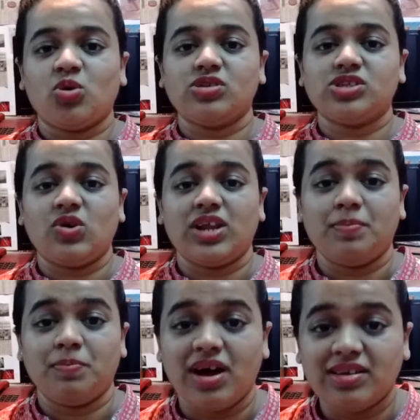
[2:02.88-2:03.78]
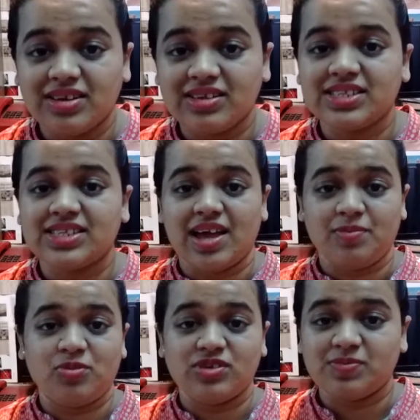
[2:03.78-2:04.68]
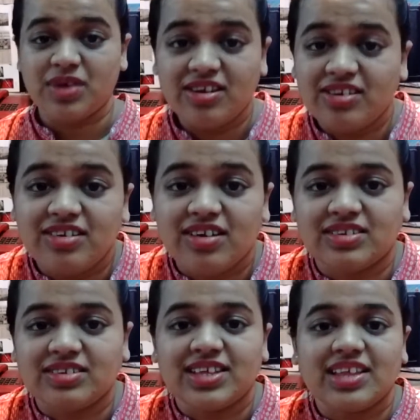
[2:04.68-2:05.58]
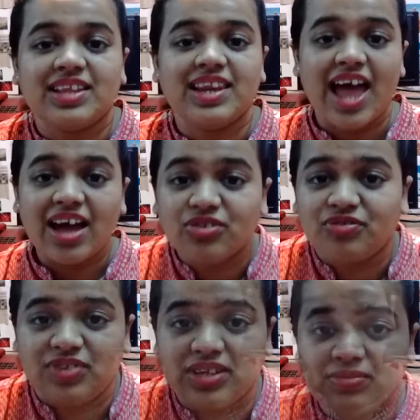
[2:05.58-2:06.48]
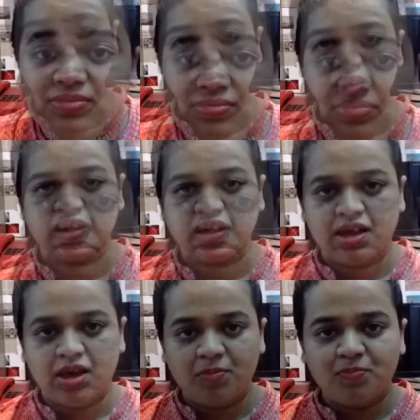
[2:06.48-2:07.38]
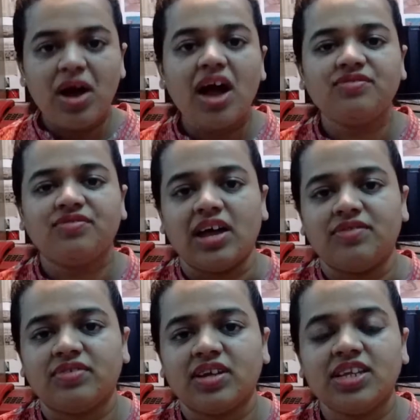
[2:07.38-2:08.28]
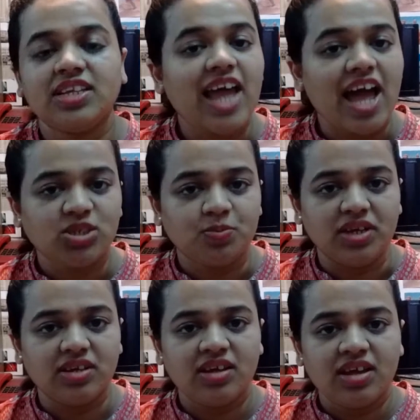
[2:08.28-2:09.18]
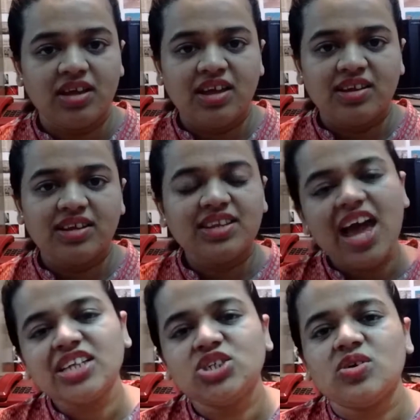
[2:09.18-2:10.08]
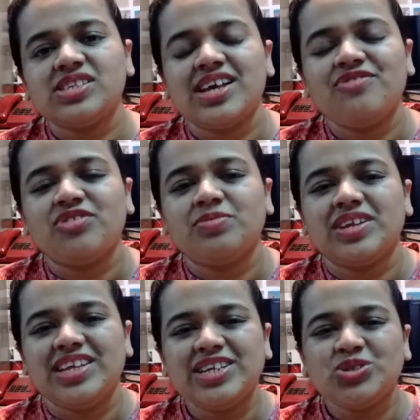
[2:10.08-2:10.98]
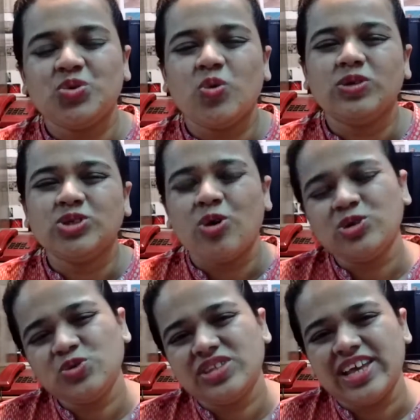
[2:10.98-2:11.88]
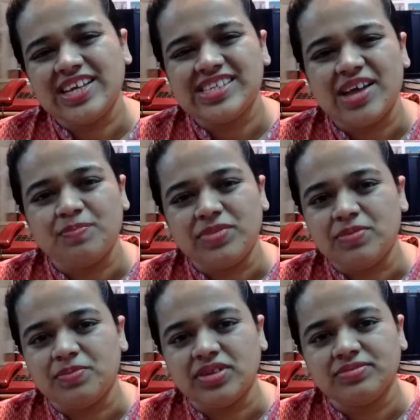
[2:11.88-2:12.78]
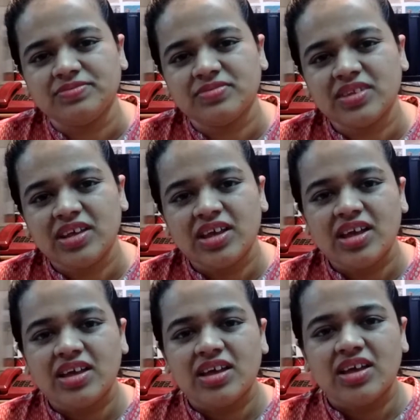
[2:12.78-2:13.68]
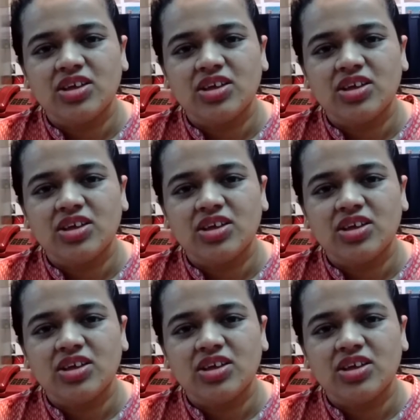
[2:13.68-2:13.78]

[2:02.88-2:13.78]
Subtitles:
thoughts on abundance and prosperity rather than the lack of it. Part 5, Detachment. Detach yourself from the need to hold on to things and people.